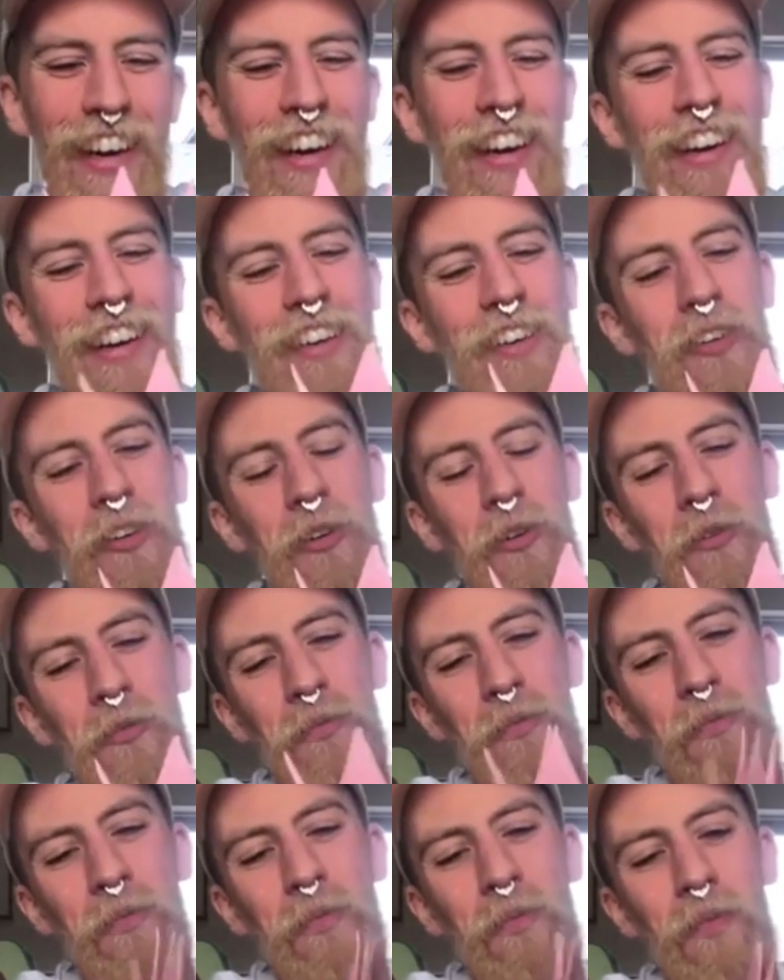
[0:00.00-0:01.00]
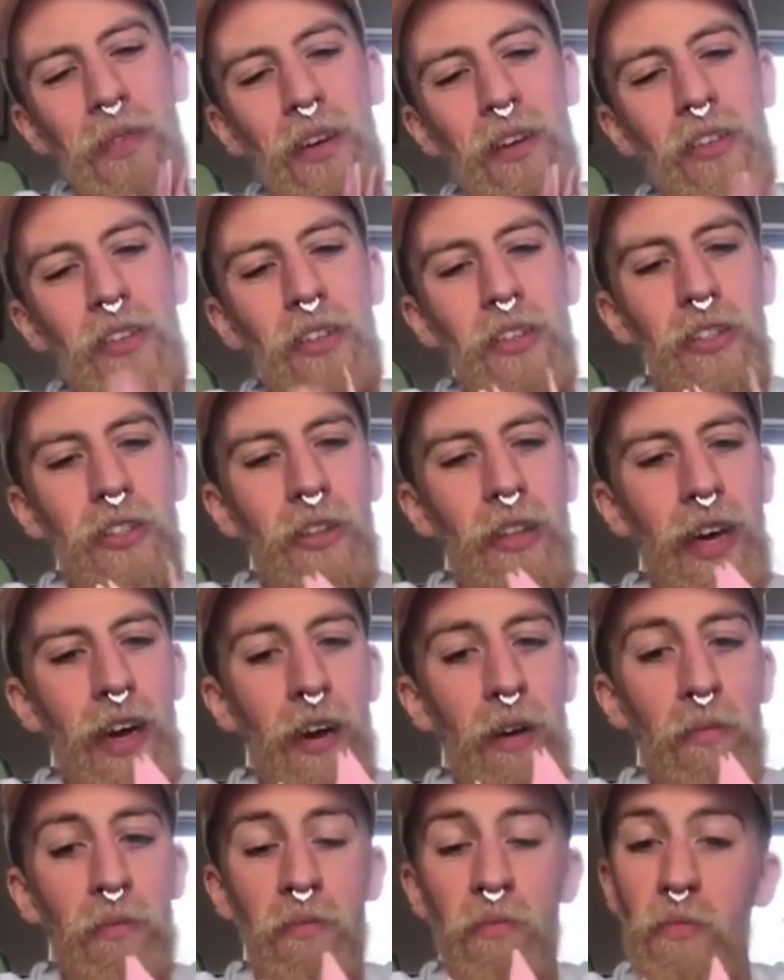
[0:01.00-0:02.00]
Cool. So then
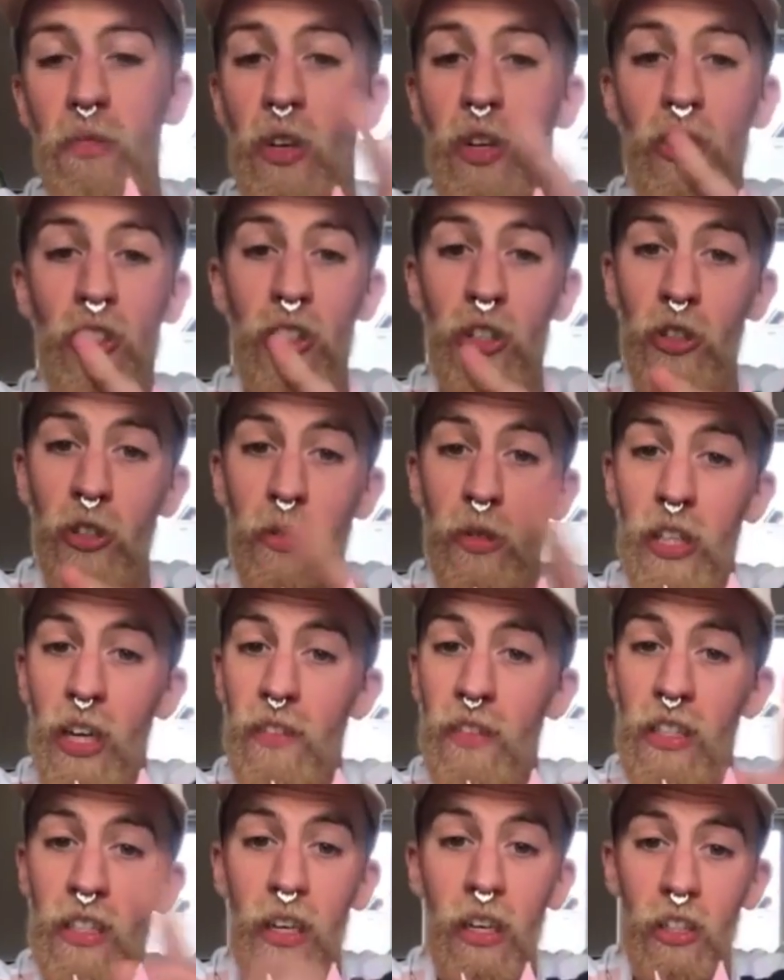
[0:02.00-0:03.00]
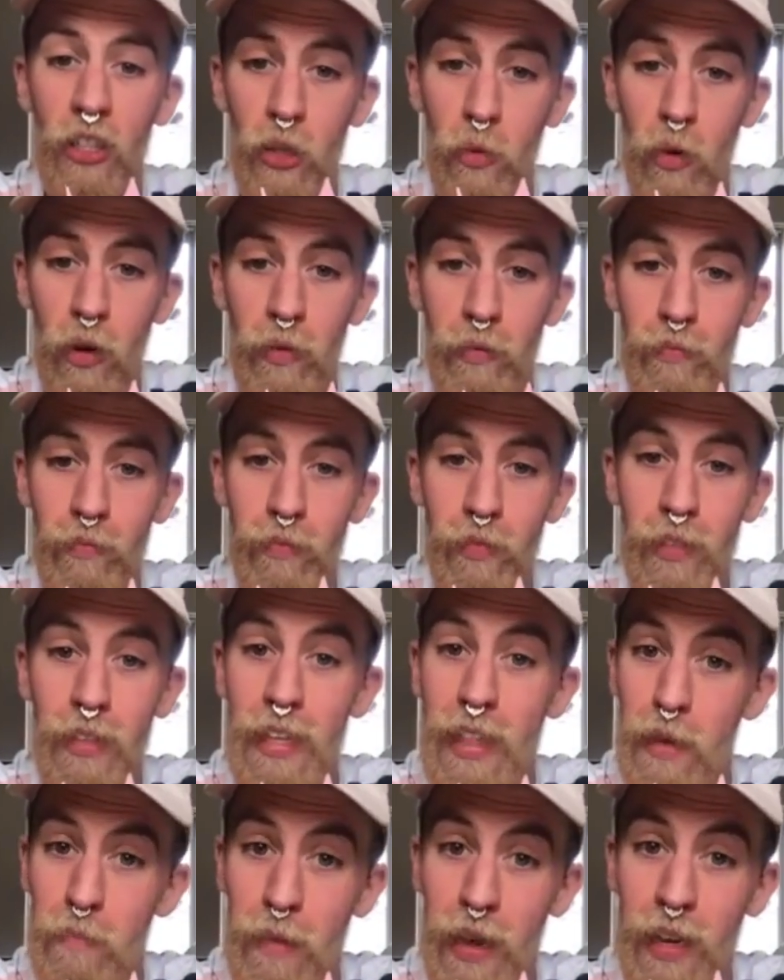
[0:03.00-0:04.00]
you can choose whichever side you want to then
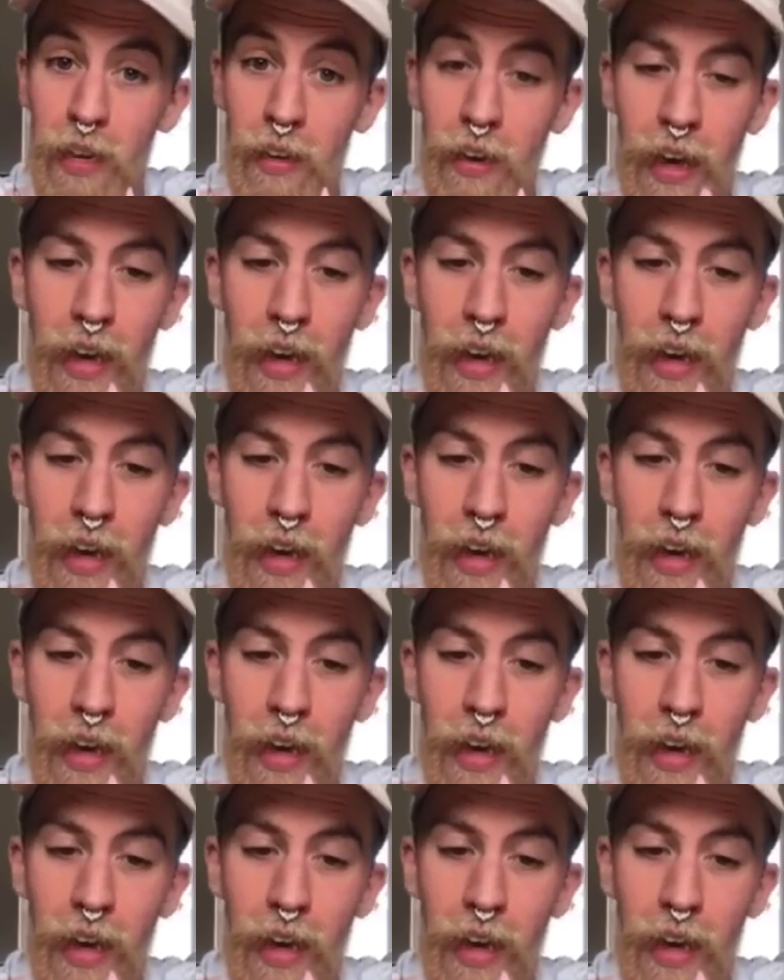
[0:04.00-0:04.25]
make your head.